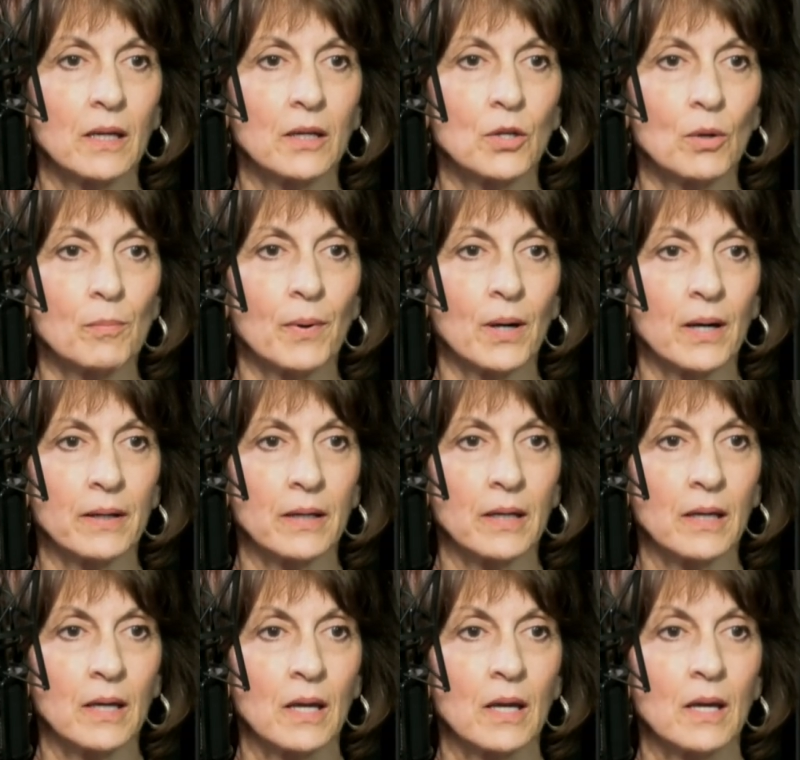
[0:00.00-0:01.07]
your
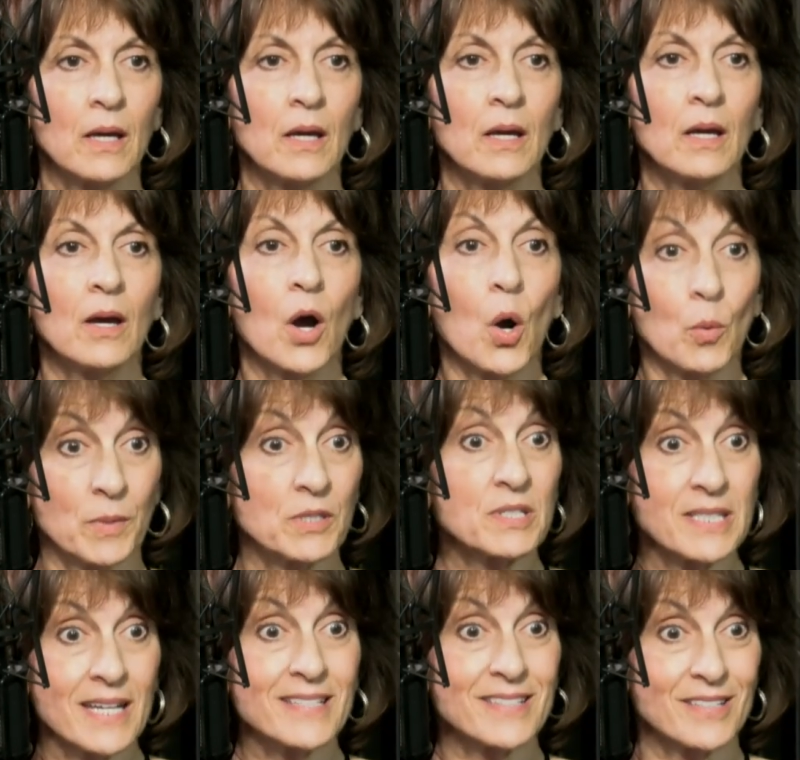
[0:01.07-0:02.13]
body
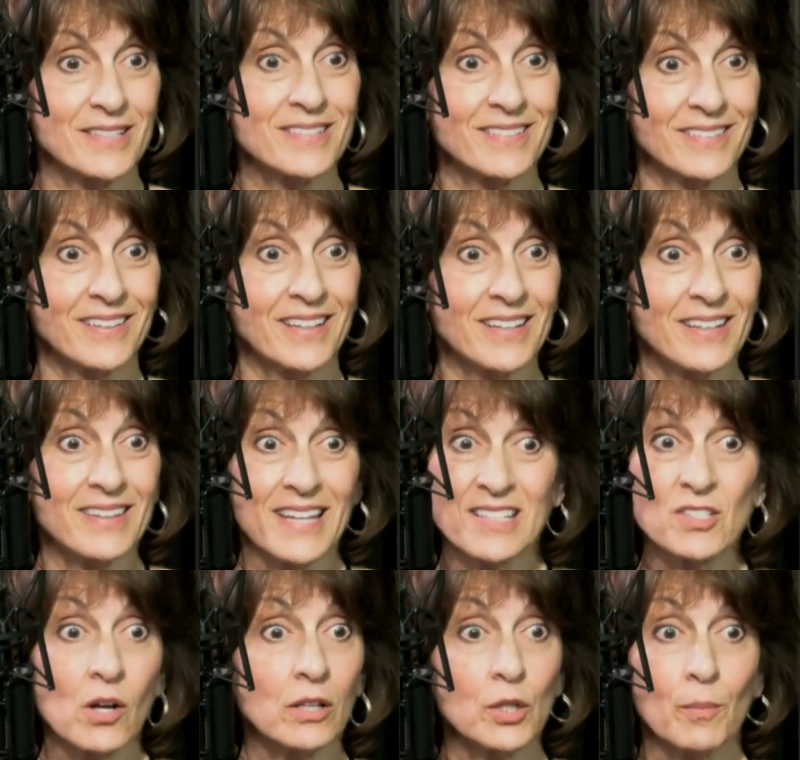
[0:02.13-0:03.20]
homeostasis. That's
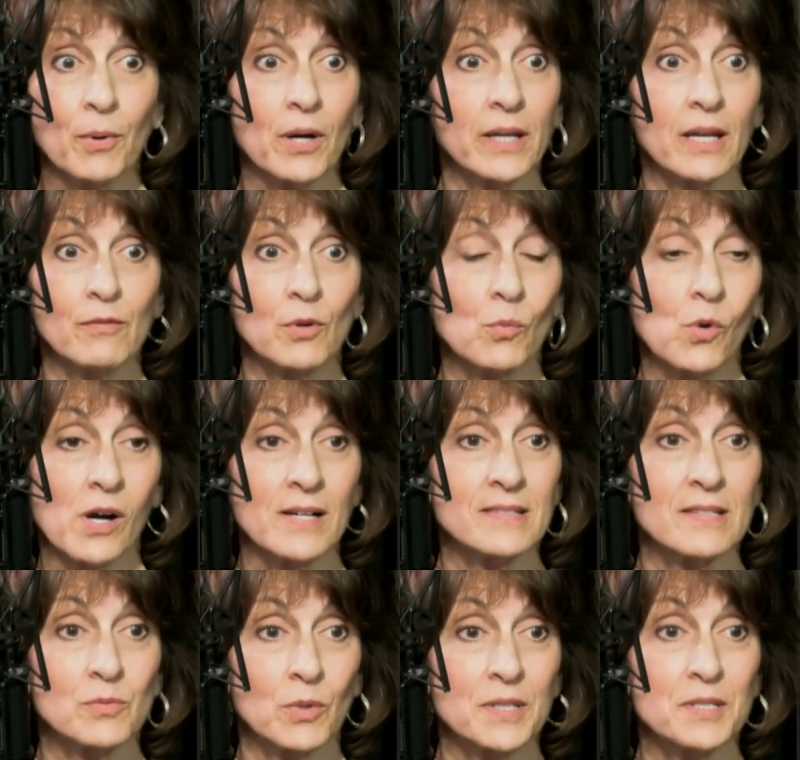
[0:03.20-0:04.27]
all your body ever wants.
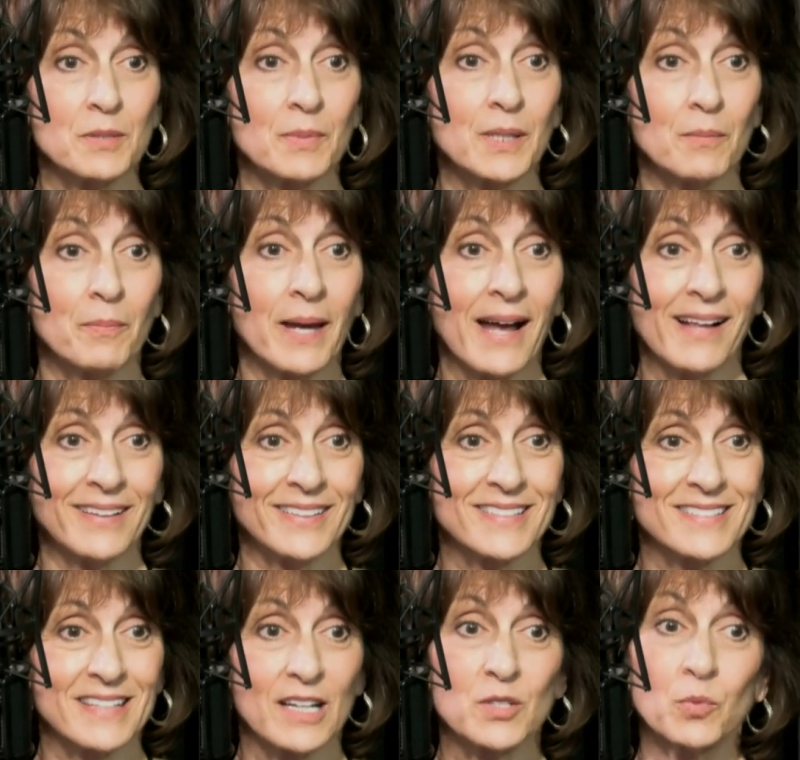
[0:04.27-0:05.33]
It wants to be in balance.
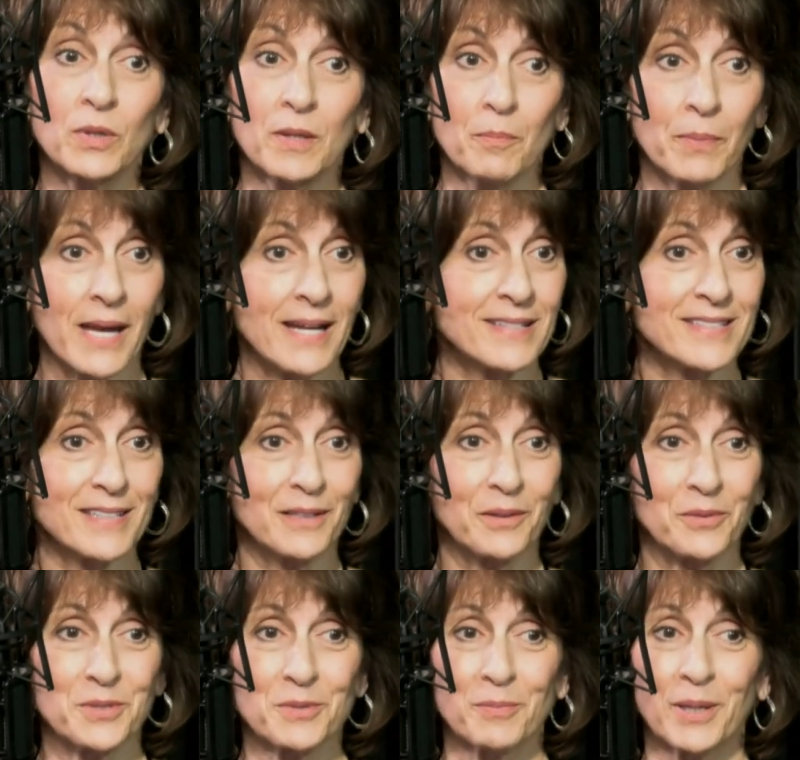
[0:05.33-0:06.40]
That's what the pain
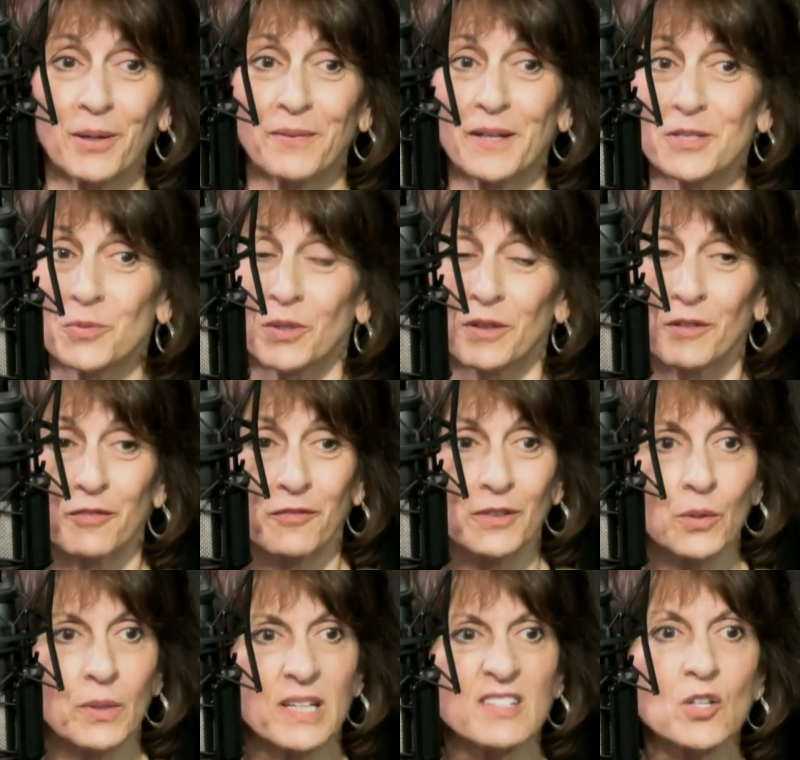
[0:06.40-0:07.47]
signal's about. That's what the
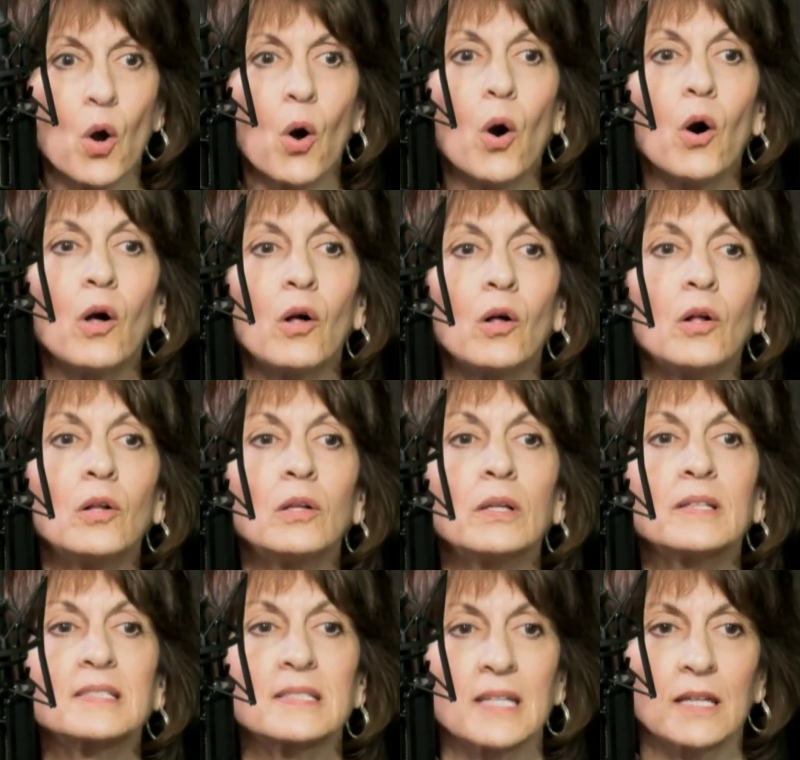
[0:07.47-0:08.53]
fluid. It's all
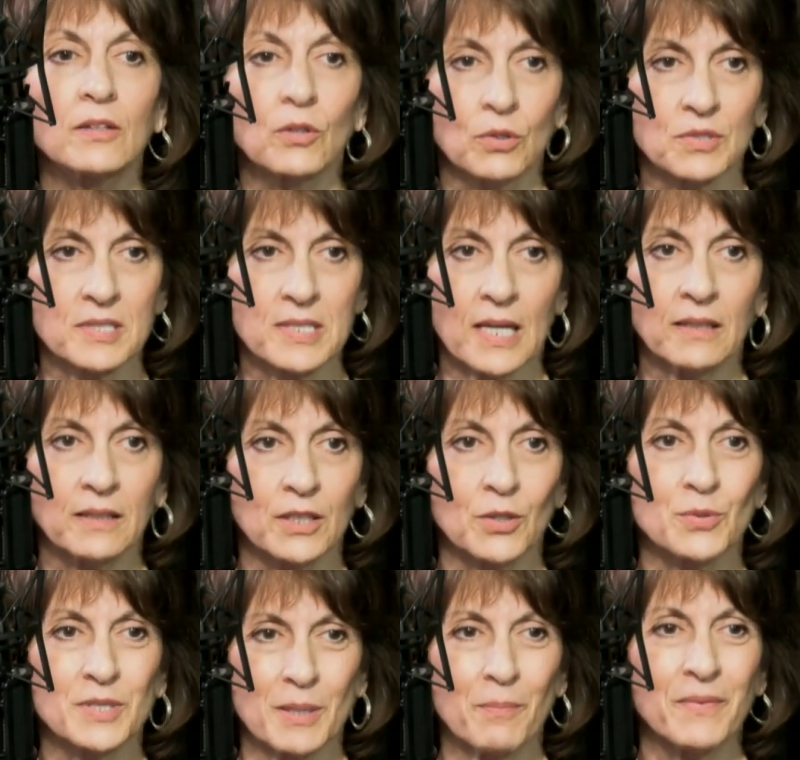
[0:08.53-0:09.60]
signals telling you
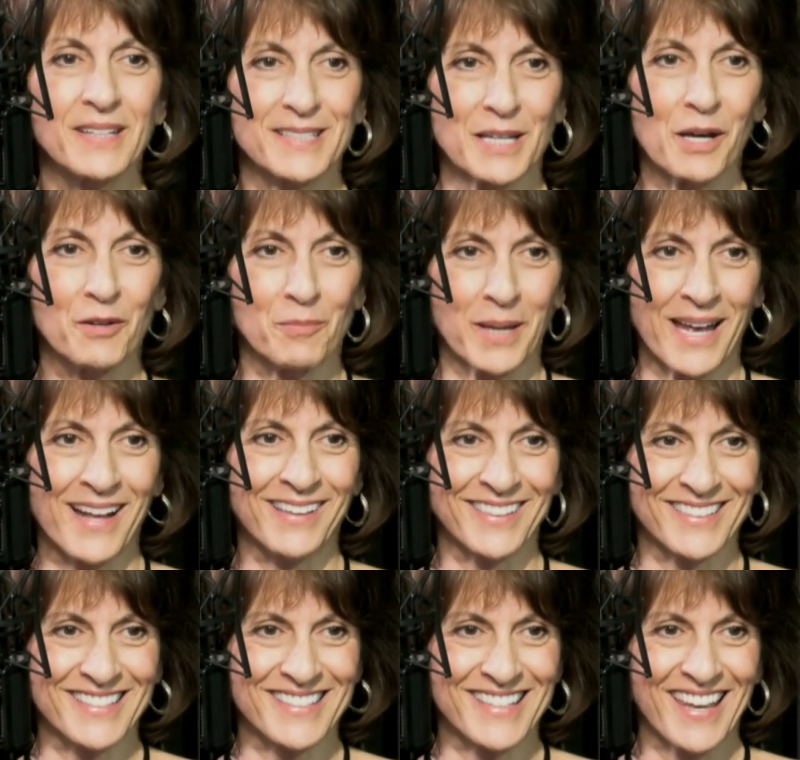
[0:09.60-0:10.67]
something's out of
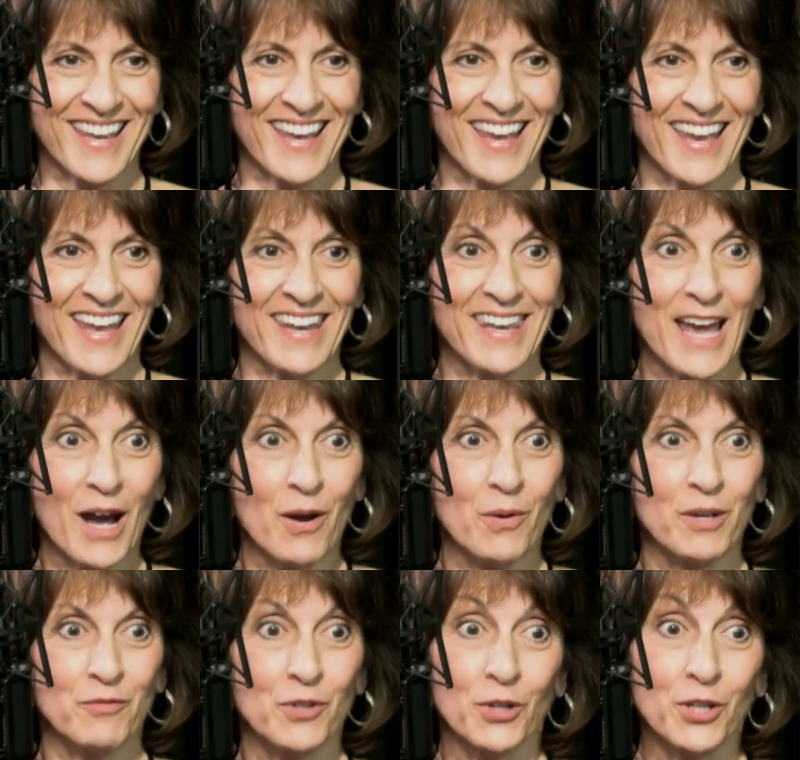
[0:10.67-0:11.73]
balance. And now
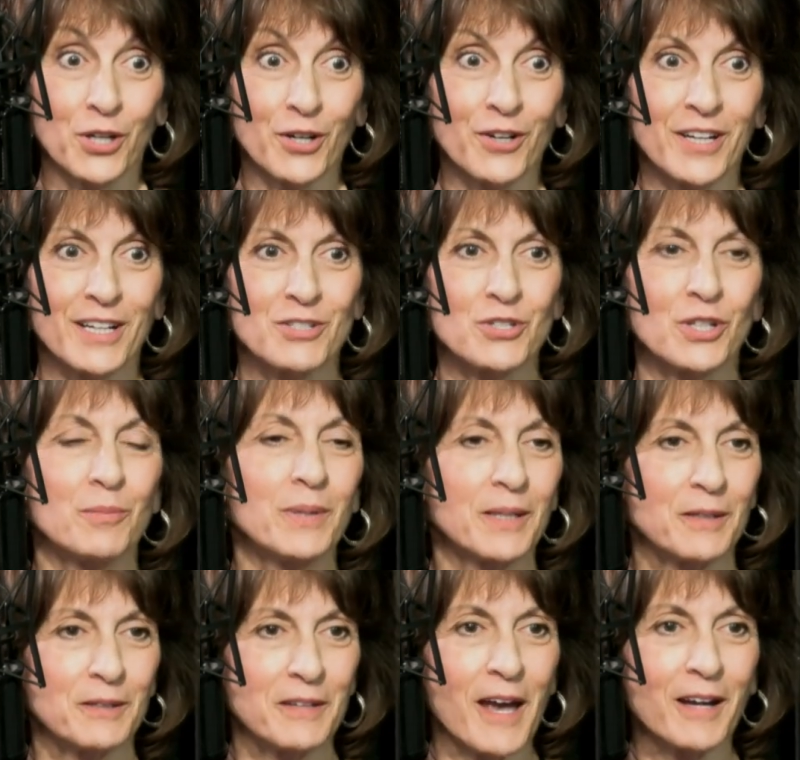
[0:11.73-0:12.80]
if you're curious, you can be a
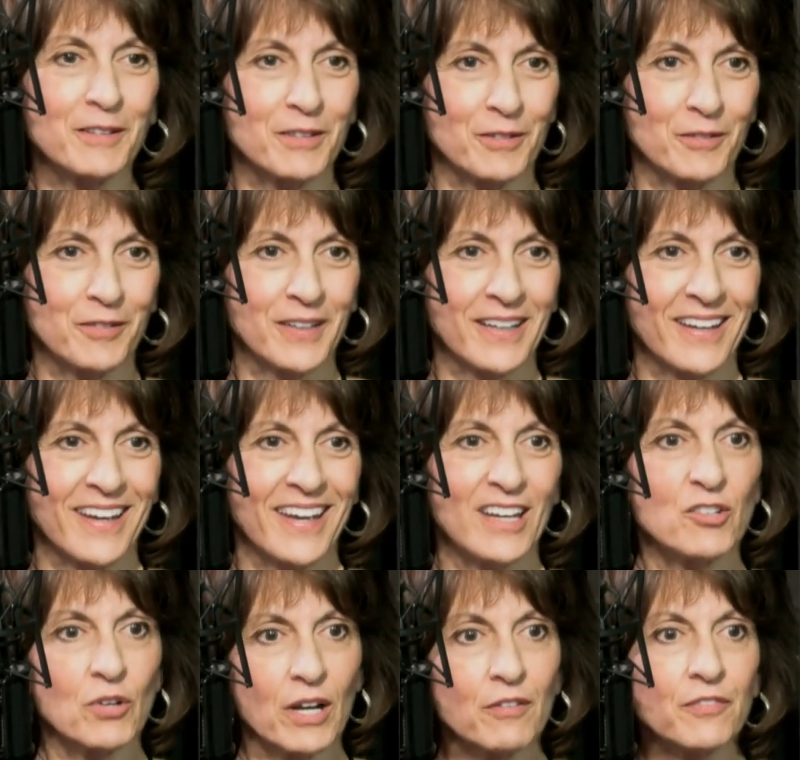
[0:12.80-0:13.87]
detective and
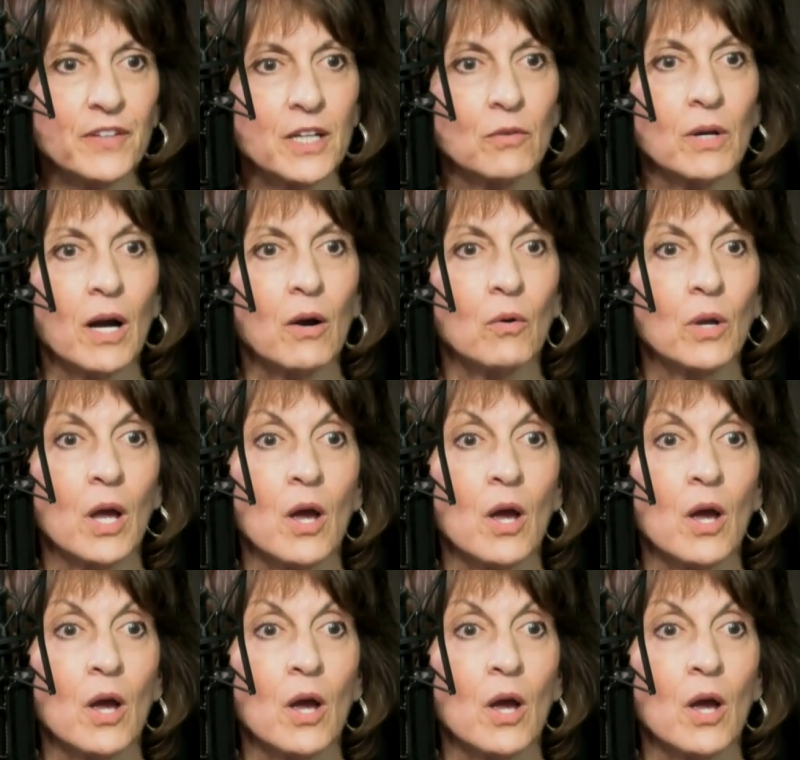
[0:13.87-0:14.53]
try to figure out